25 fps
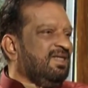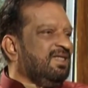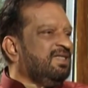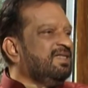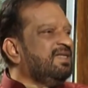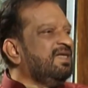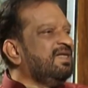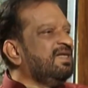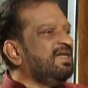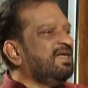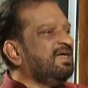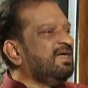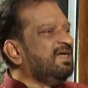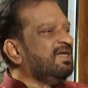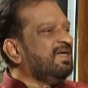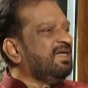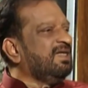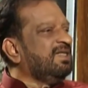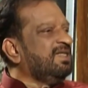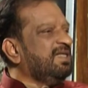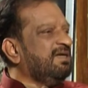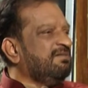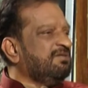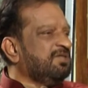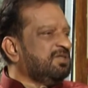Then
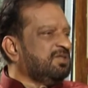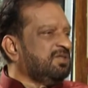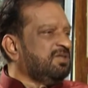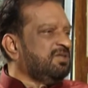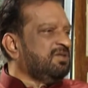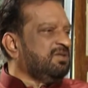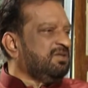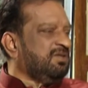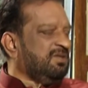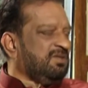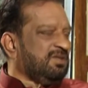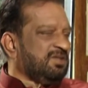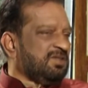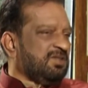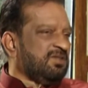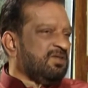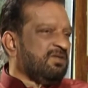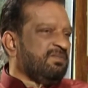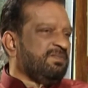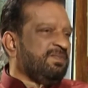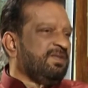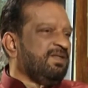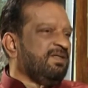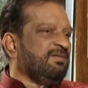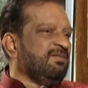there was no
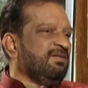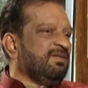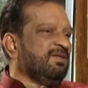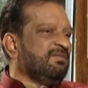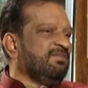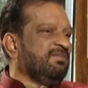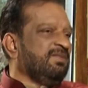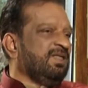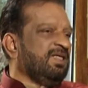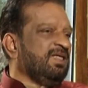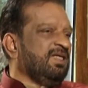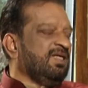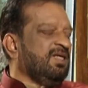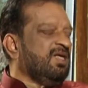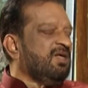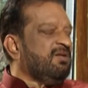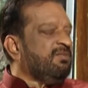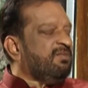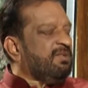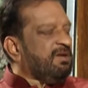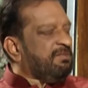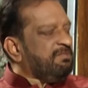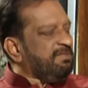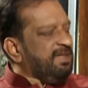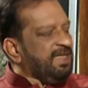stopping me.
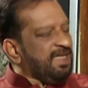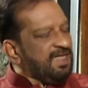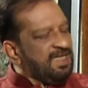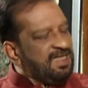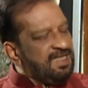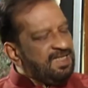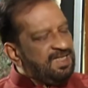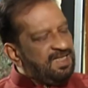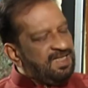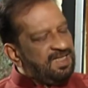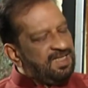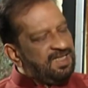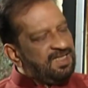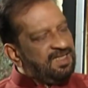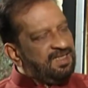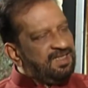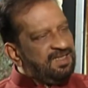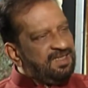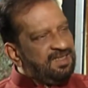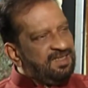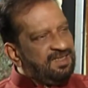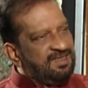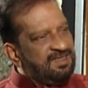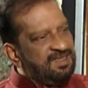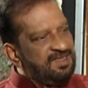Mainly,
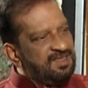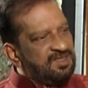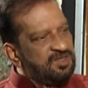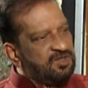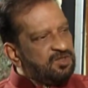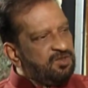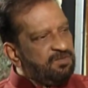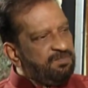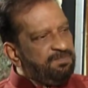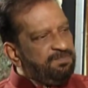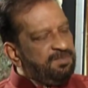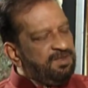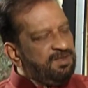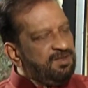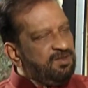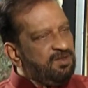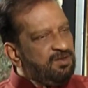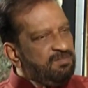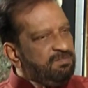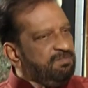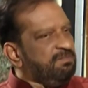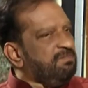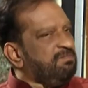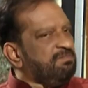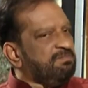it didn't stop me, not
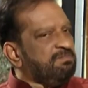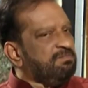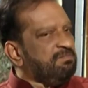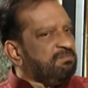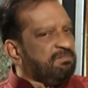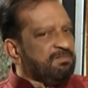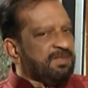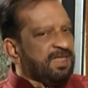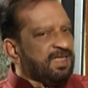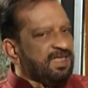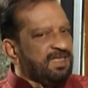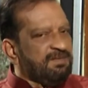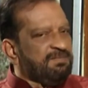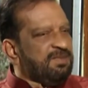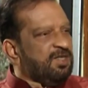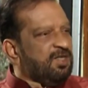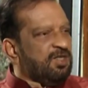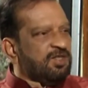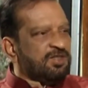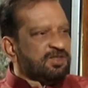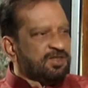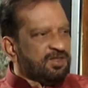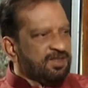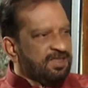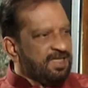mainly
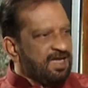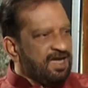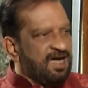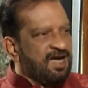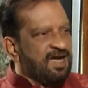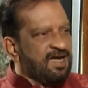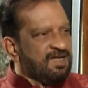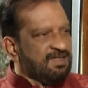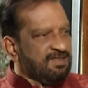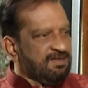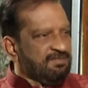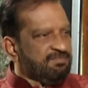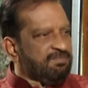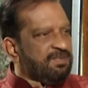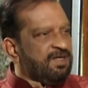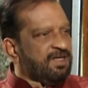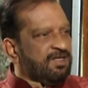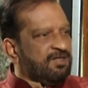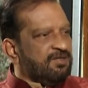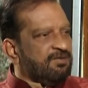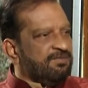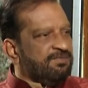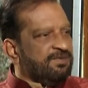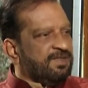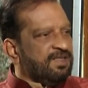because of the art part
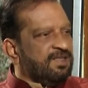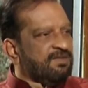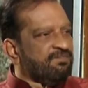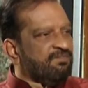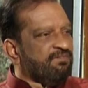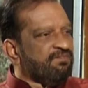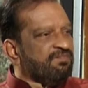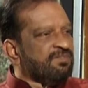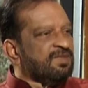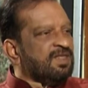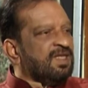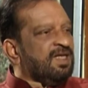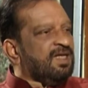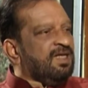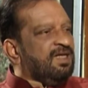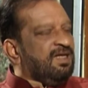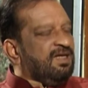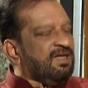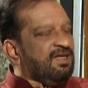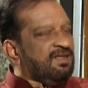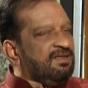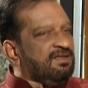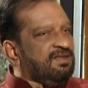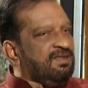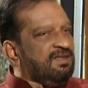of it.
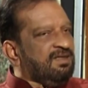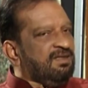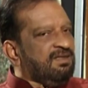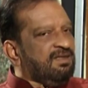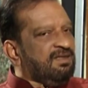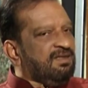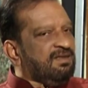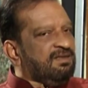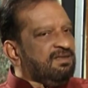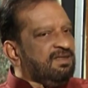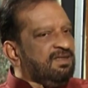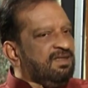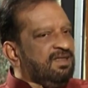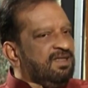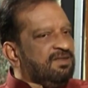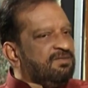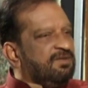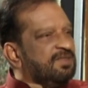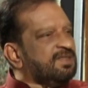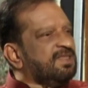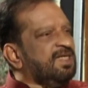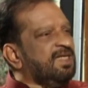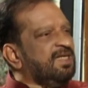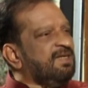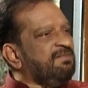It
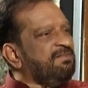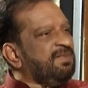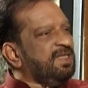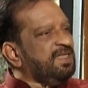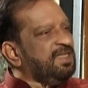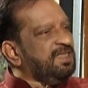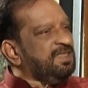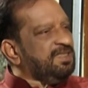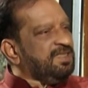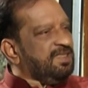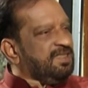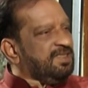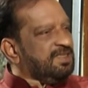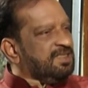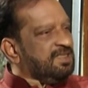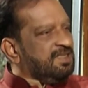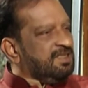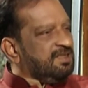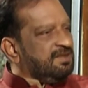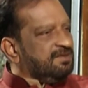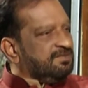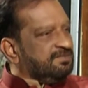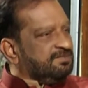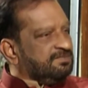was like a meditation.